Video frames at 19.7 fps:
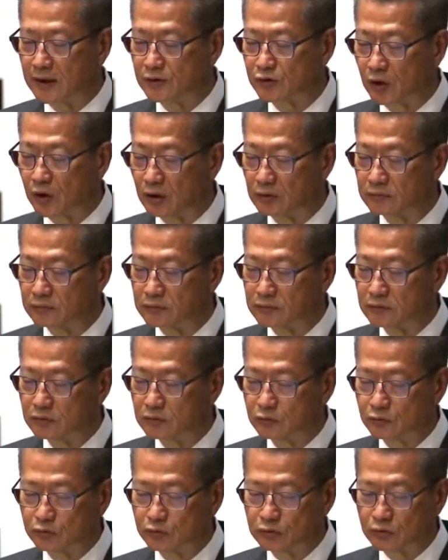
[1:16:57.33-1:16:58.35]
The
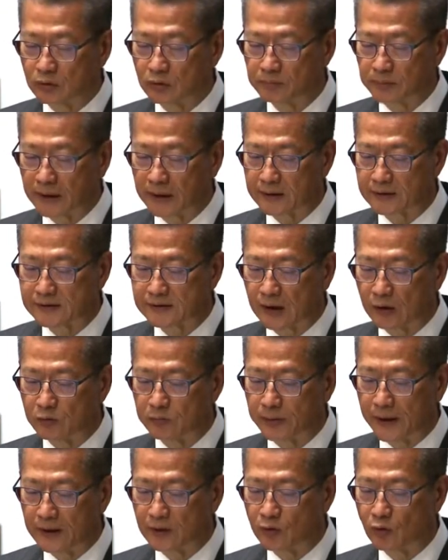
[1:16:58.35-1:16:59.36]
construction of Kwu Tung North
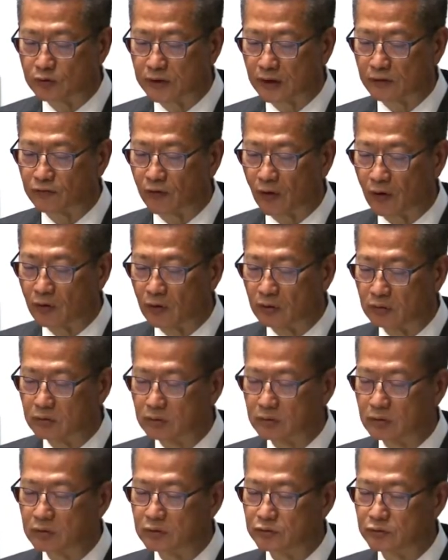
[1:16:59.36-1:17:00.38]
Fanling North New Development